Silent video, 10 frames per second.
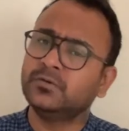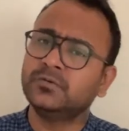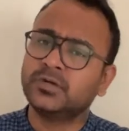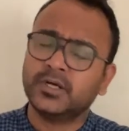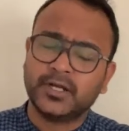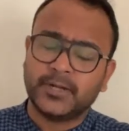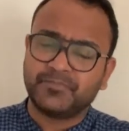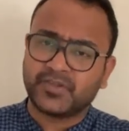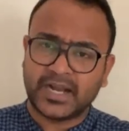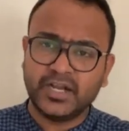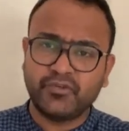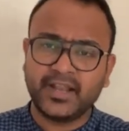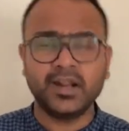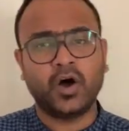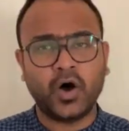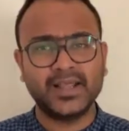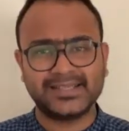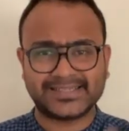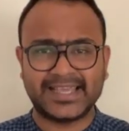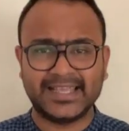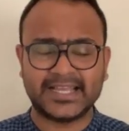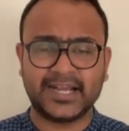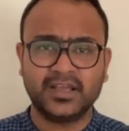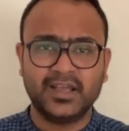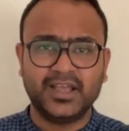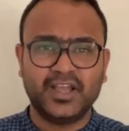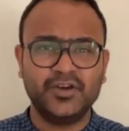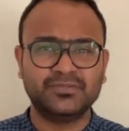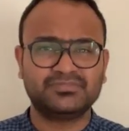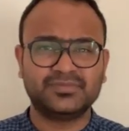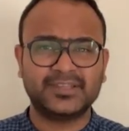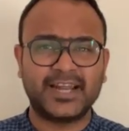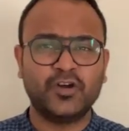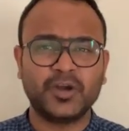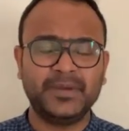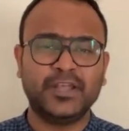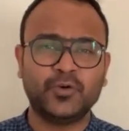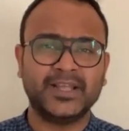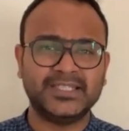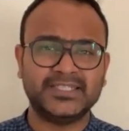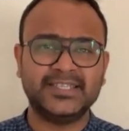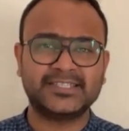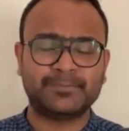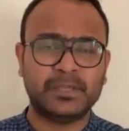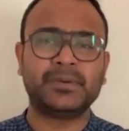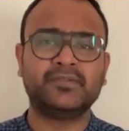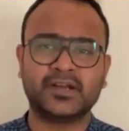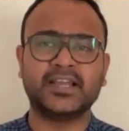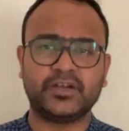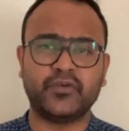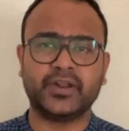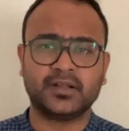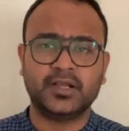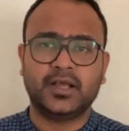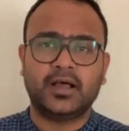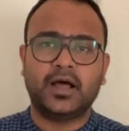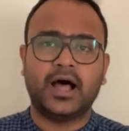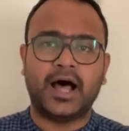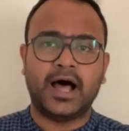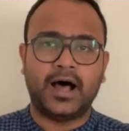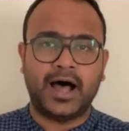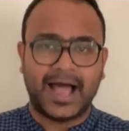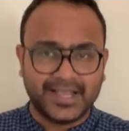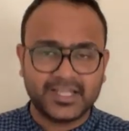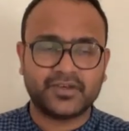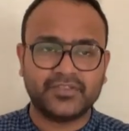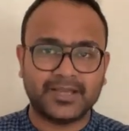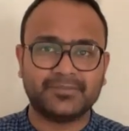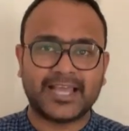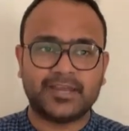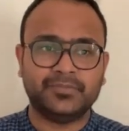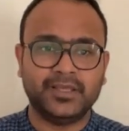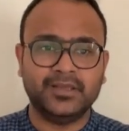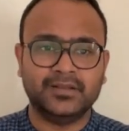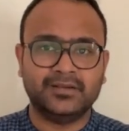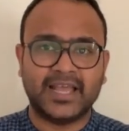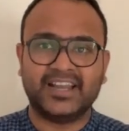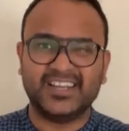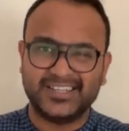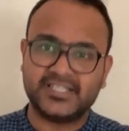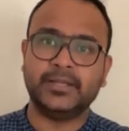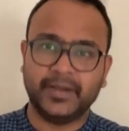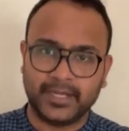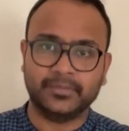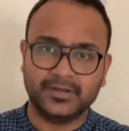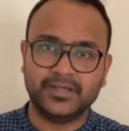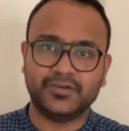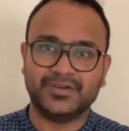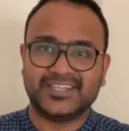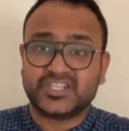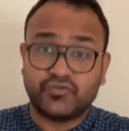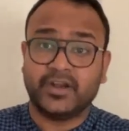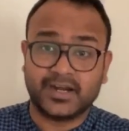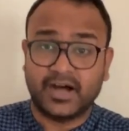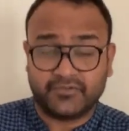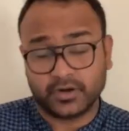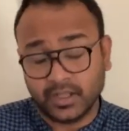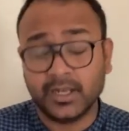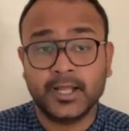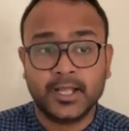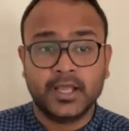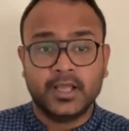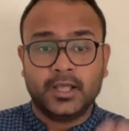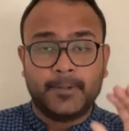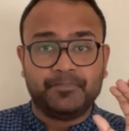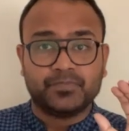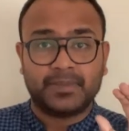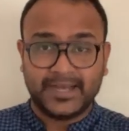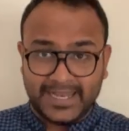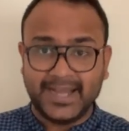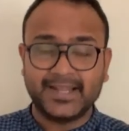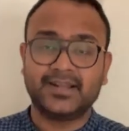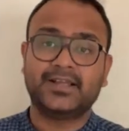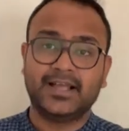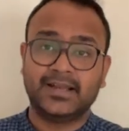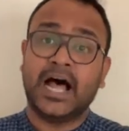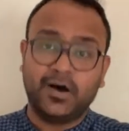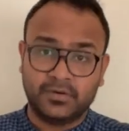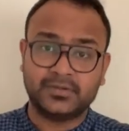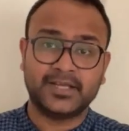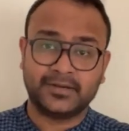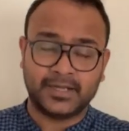to run Twitter, or he's saying that, you know, there are not many good engineers or people working at Twitter. Either of them can be, like, it's debatable. You know, it's Twitter after all. But later, now,